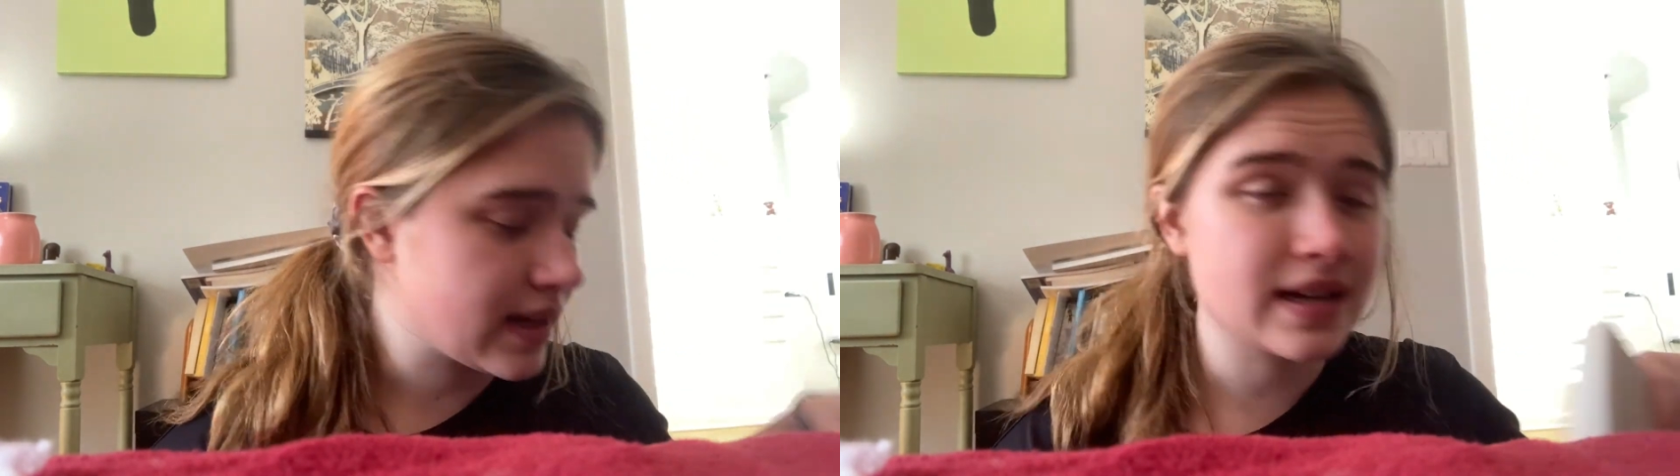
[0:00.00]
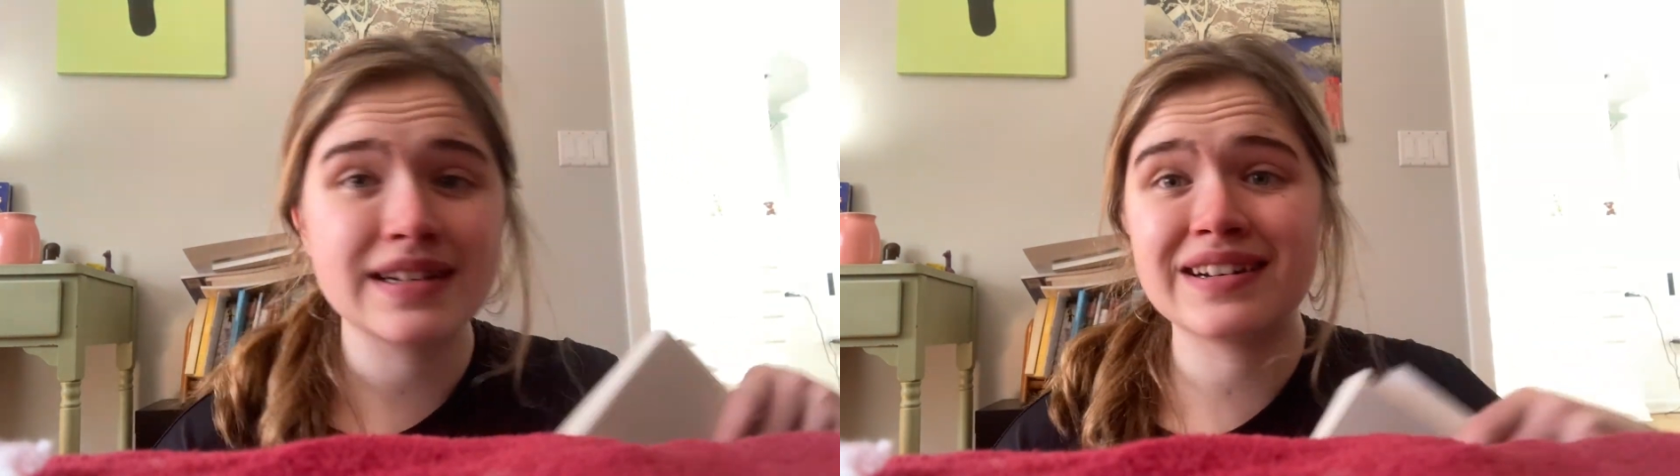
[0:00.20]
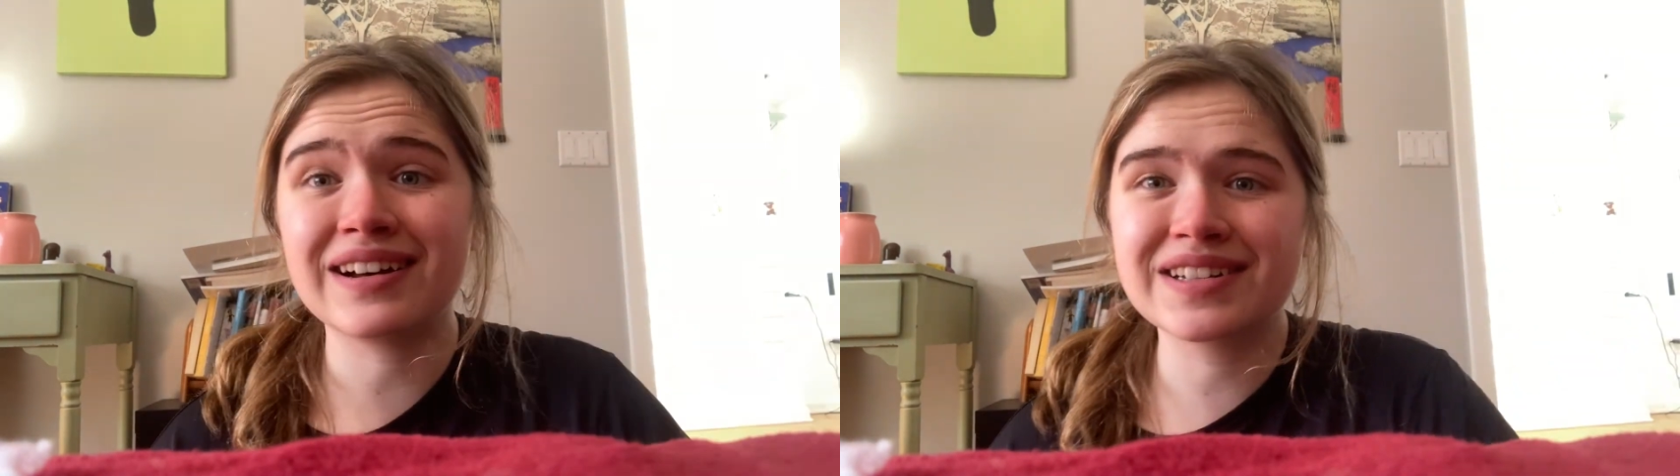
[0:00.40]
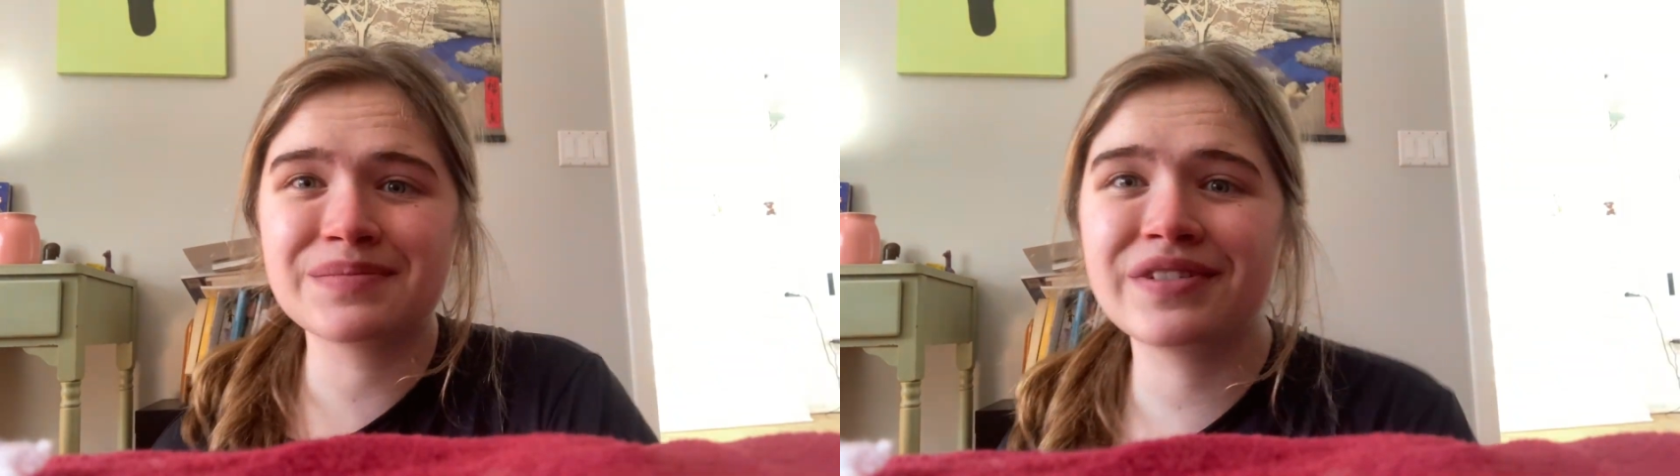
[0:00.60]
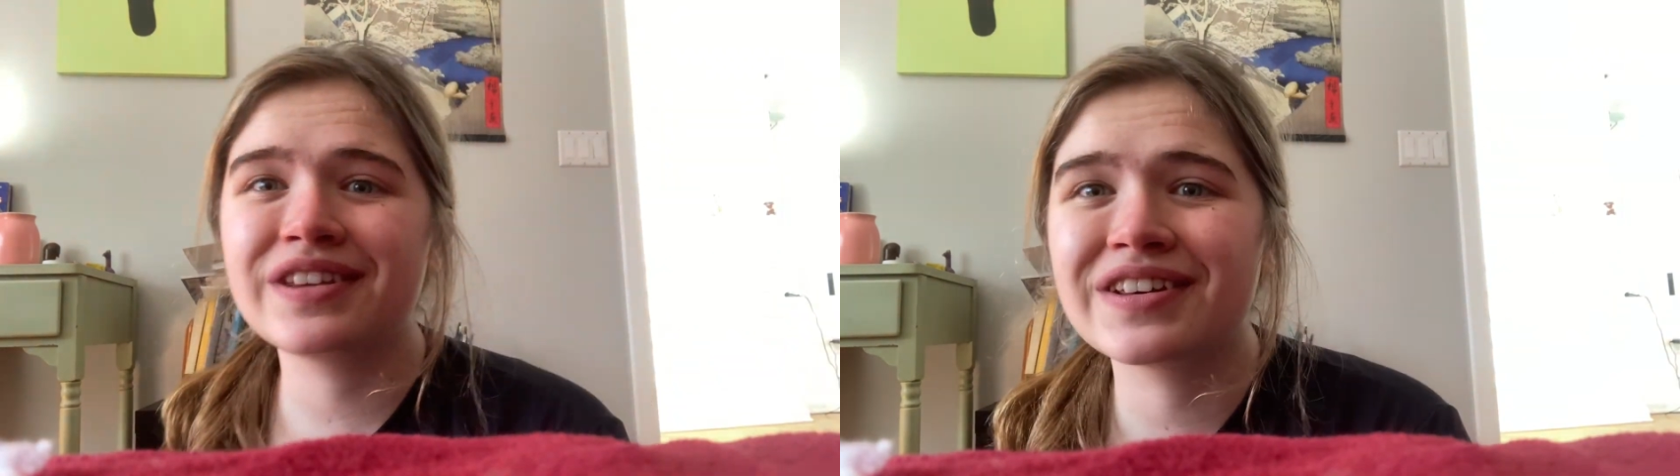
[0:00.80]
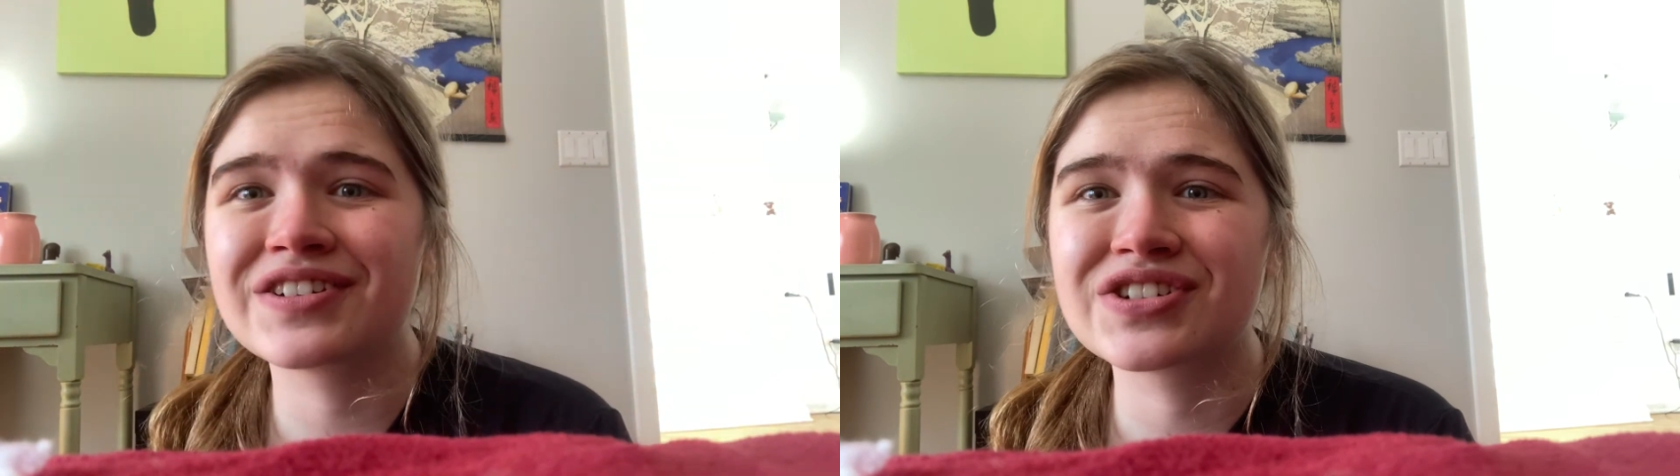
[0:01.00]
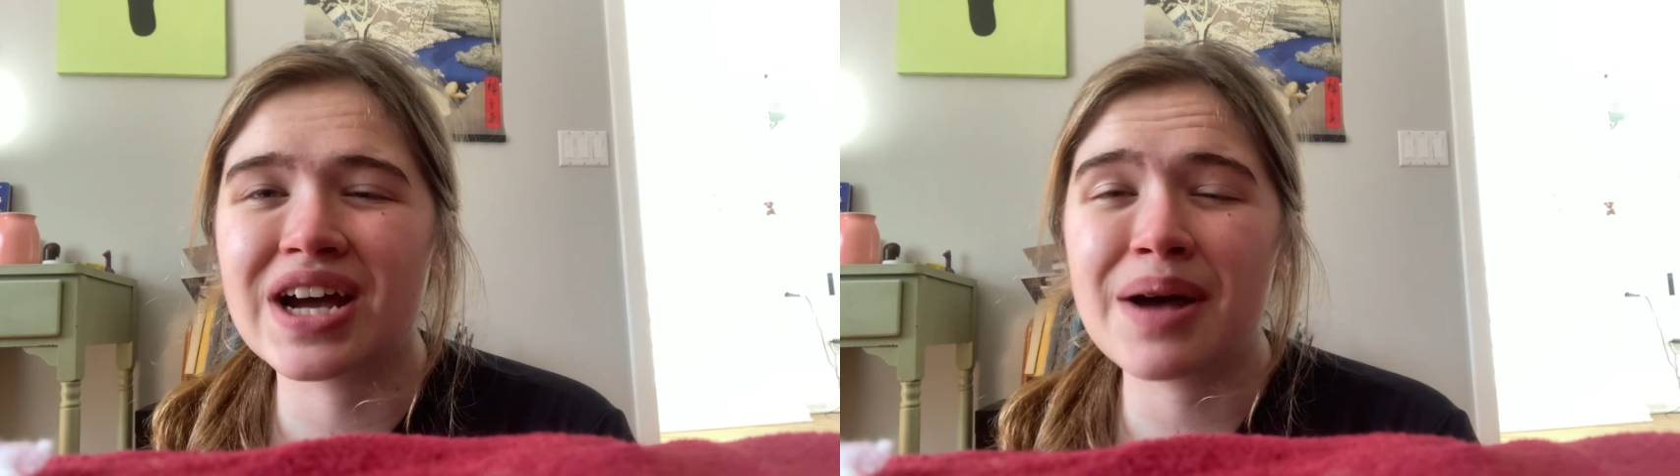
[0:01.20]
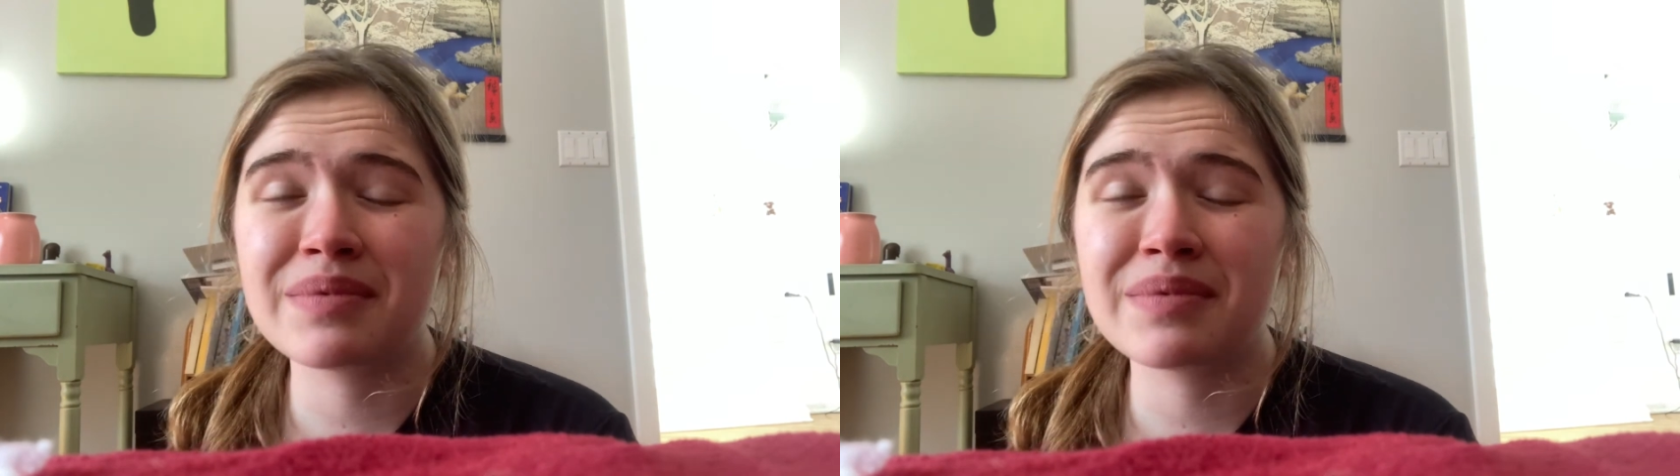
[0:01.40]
I did ultimately a good job,